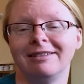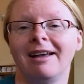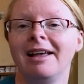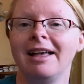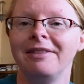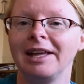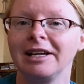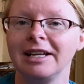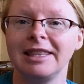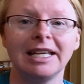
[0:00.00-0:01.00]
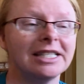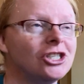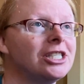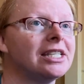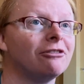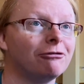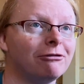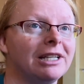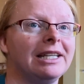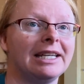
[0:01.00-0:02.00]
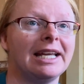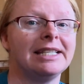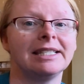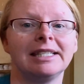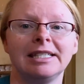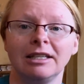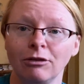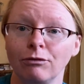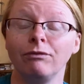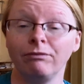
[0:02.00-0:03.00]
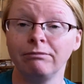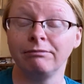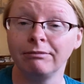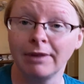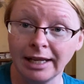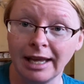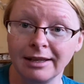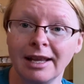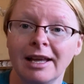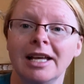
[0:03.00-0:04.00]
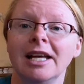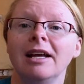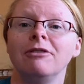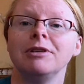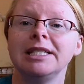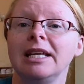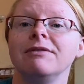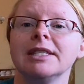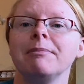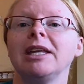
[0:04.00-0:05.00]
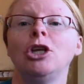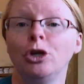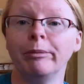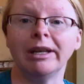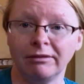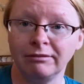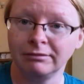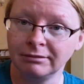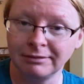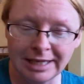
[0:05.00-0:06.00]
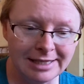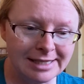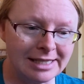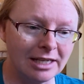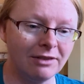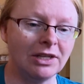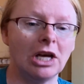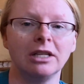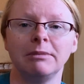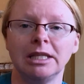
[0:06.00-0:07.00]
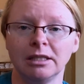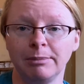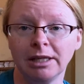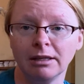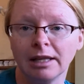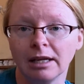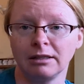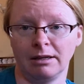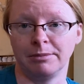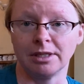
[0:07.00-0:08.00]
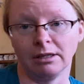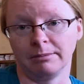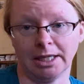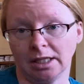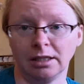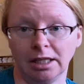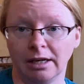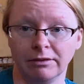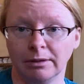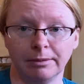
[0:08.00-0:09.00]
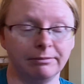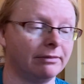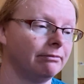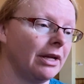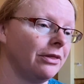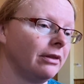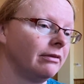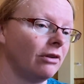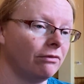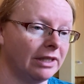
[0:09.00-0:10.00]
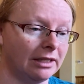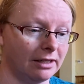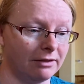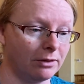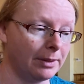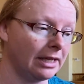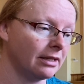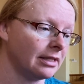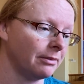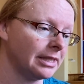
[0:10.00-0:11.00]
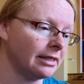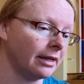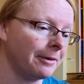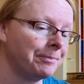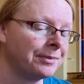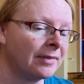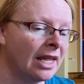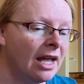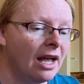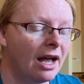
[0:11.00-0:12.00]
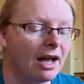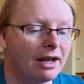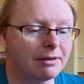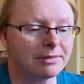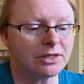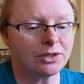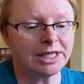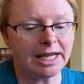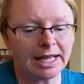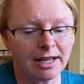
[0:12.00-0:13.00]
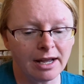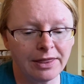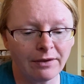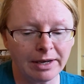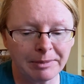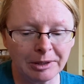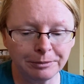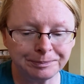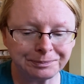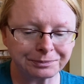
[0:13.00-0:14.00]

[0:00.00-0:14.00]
and that kind of thing. It's just really nice to, again, receive something human instead of an automated bill that comes automatically every month. Hopefully not every week, because that would suck. So today I thought about,